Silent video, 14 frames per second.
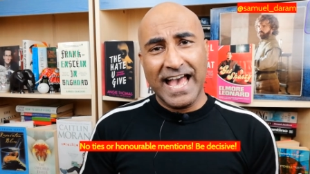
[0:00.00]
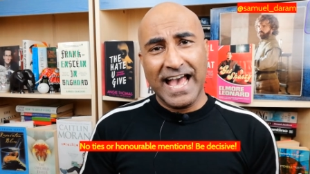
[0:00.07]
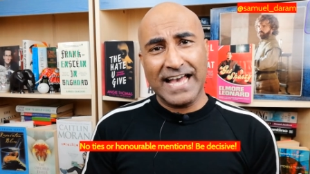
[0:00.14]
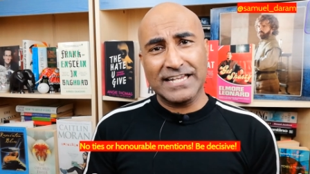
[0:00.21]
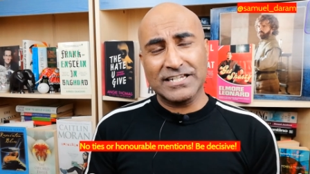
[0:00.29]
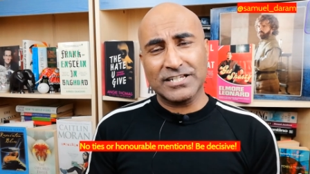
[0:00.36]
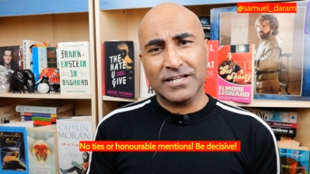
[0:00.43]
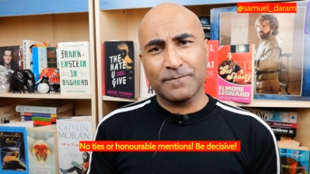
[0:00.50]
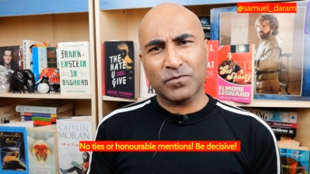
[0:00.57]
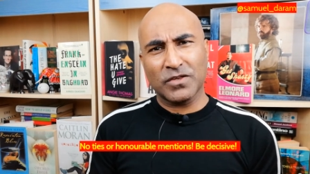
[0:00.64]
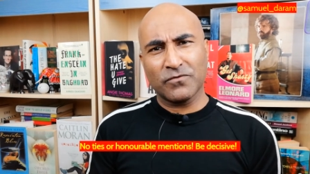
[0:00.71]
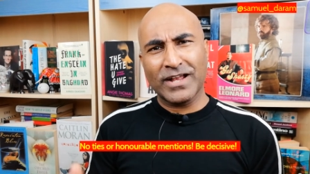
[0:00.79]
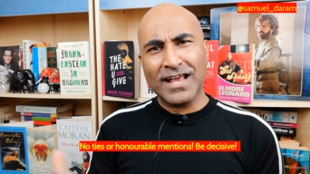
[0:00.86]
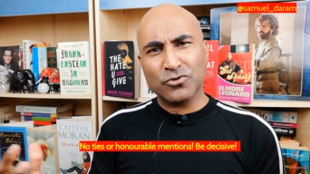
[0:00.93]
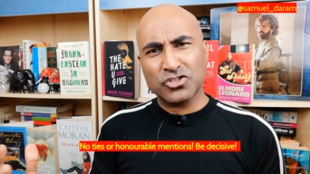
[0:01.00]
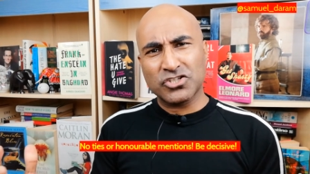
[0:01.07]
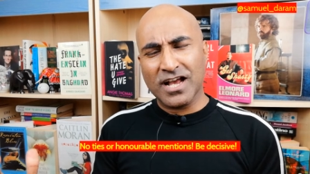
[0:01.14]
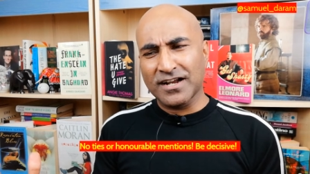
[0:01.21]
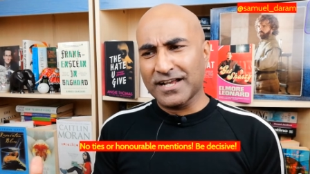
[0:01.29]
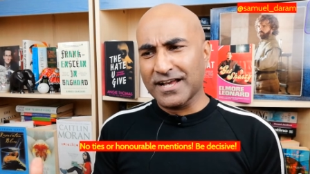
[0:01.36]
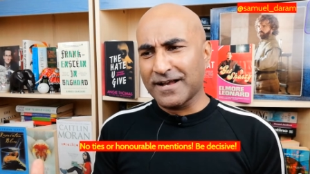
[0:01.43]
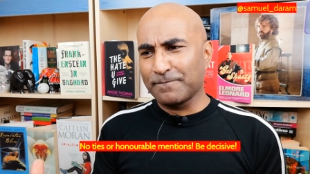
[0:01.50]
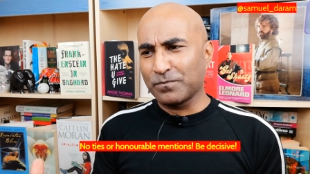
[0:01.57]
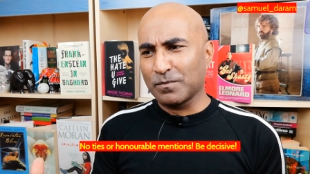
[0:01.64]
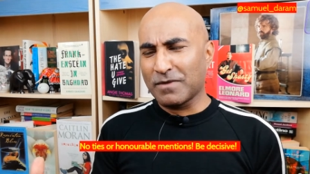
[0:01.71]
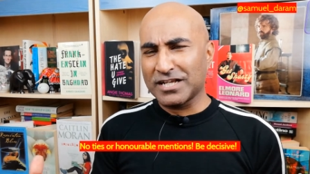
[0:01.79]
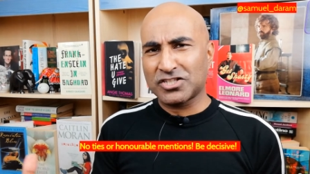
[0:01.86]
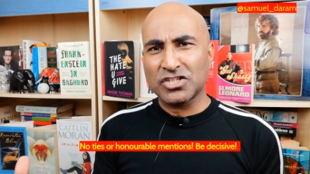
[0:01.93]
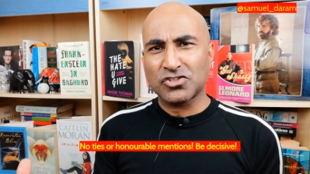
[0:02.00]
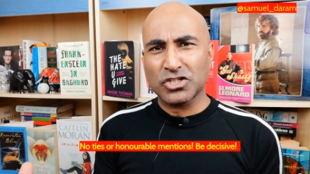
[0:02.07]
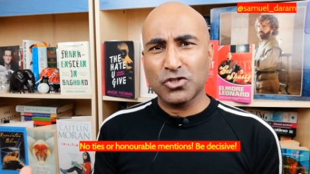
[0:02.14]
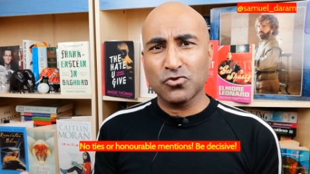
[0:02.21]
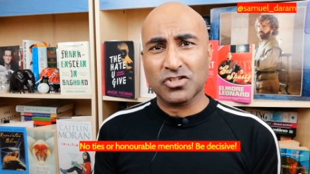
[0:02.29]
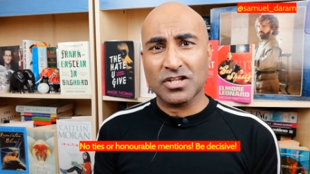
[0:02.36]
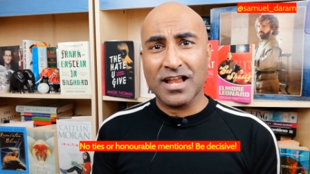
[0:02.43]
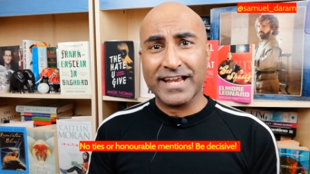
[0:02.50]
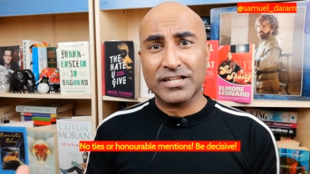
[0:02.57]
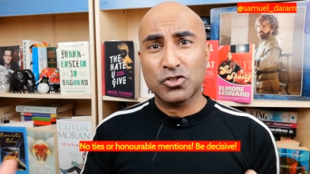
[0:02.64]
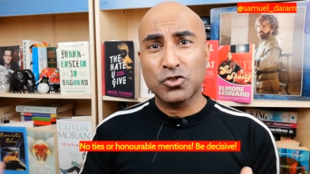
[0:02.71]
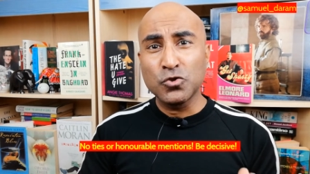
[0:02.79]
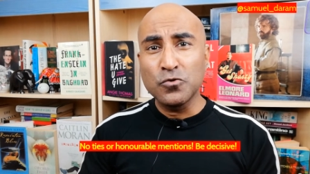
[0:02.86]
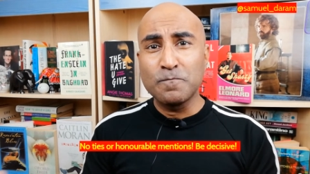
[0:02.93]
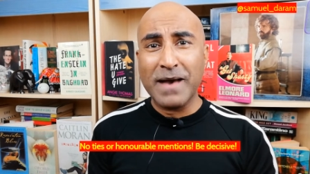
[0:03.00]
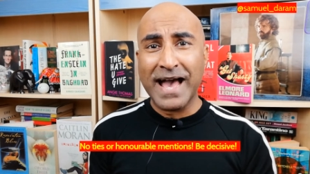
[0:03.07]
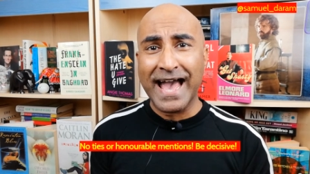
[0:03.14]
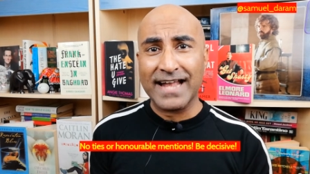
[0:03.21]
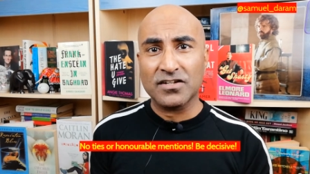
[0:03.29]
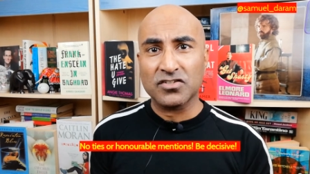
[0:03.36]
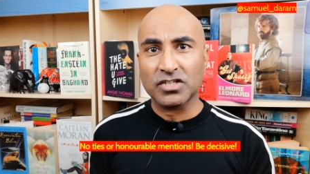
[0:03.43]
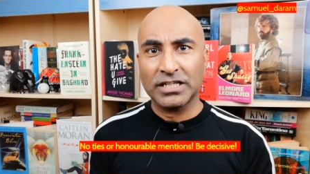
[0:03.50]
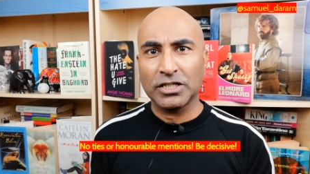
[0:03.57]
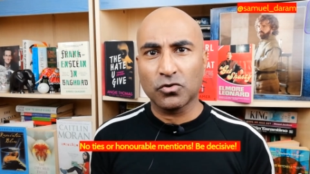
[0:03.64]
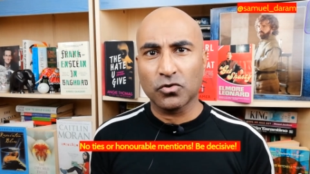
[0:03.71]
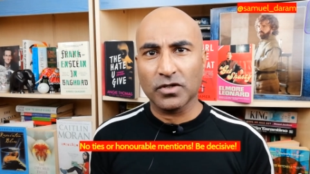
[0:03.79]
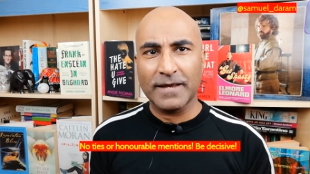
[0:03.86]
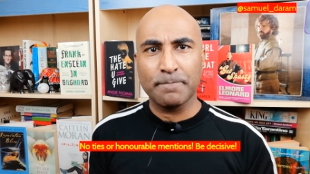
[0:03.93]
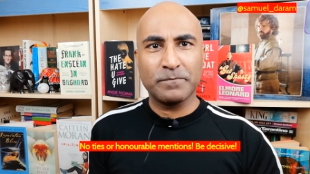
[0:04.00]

And when I was younger, my sister used to like 2 bands equally,